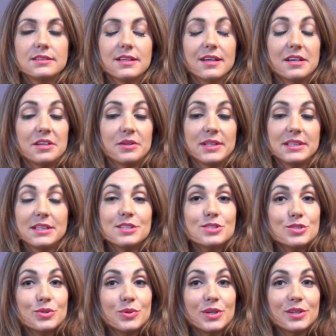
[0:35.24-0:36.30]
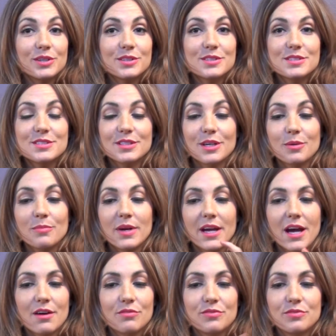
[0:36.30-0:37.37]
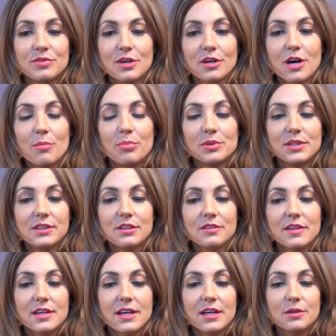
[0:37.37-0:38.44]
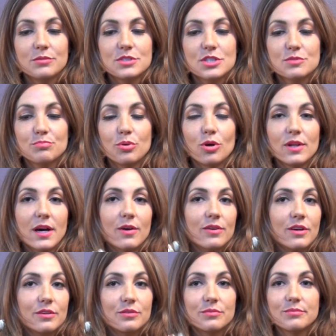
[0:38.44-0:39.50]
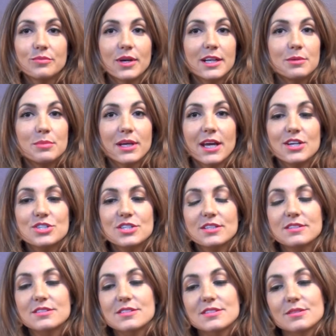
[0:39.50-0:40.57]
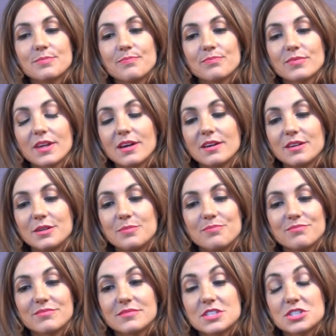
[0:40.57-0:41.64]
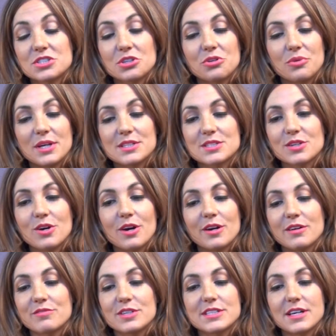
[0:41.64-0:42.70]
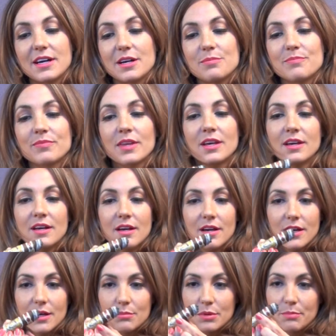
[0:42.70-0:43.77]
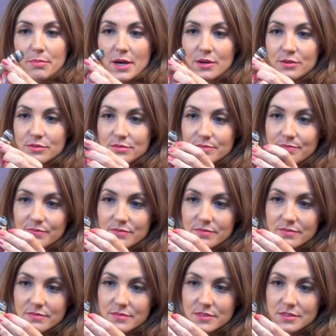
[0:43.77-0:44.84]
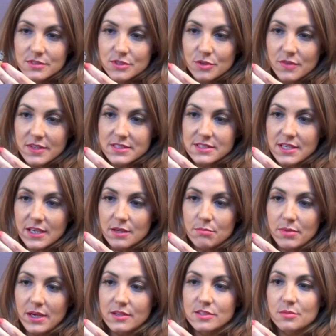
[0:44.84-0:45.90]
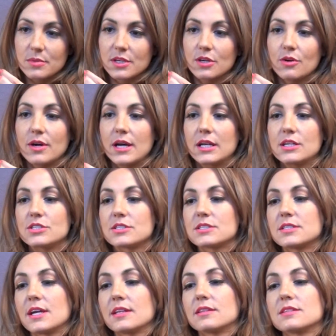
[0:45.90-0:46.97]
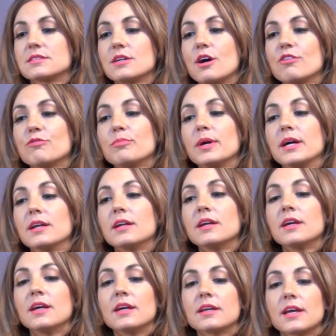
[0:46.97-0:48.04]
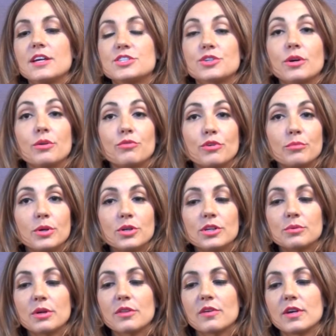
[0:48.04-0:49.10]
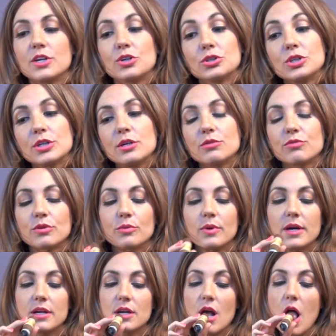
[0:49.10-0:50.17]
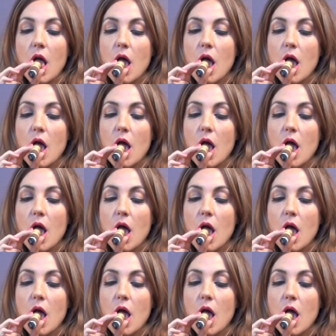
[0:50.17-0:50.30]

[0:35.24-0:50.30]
I don't know, at least 2 years. I have a couple in there that I just pull out on random occasions. Just a great cigar every time. I'm about to the second band, so I'm gonna go ahead and just take this off, but in case you're unfamiliar with it and you're looking for one,